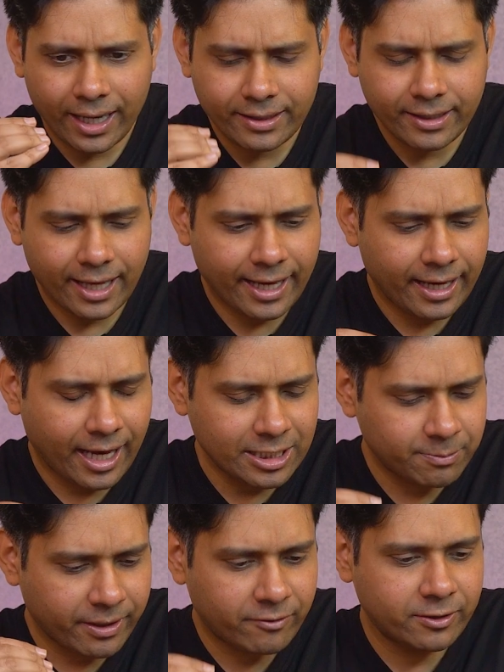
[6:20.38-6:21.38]
another
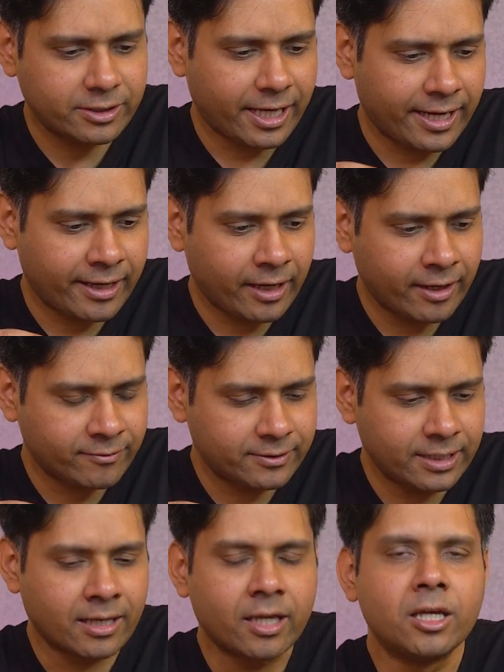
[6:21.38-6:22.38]
aspect which I have
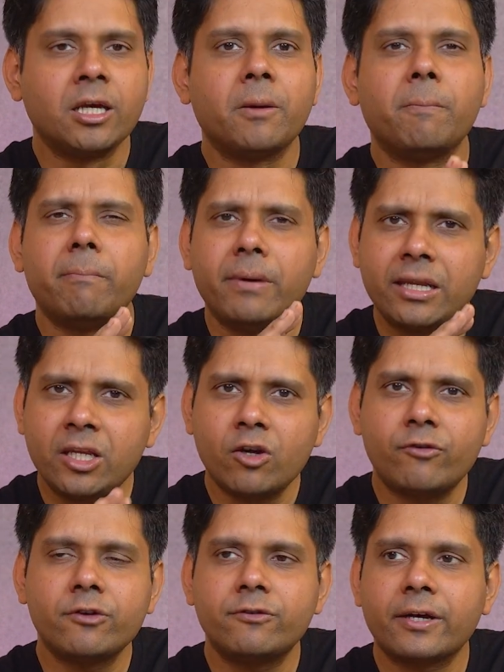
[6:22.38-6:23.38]
seen many
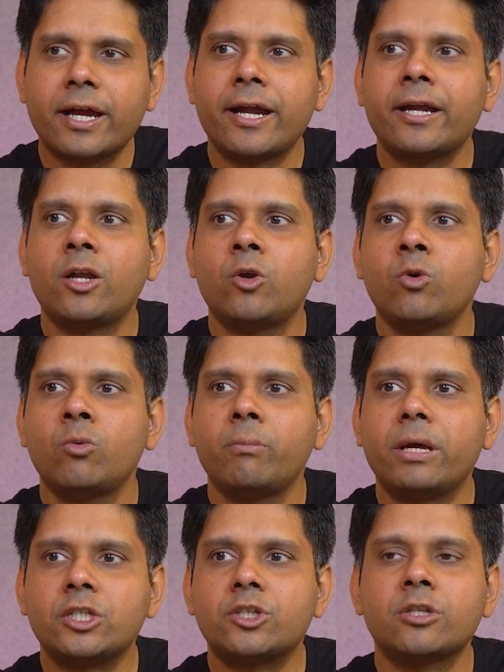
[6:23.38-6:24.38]
of you forget to
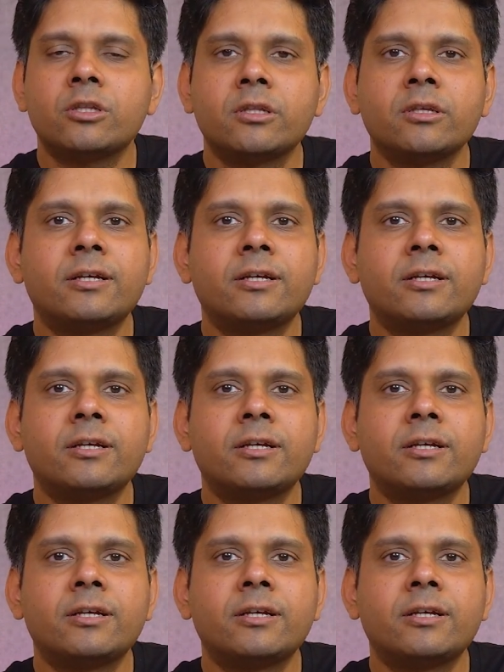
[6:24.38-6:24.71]
mention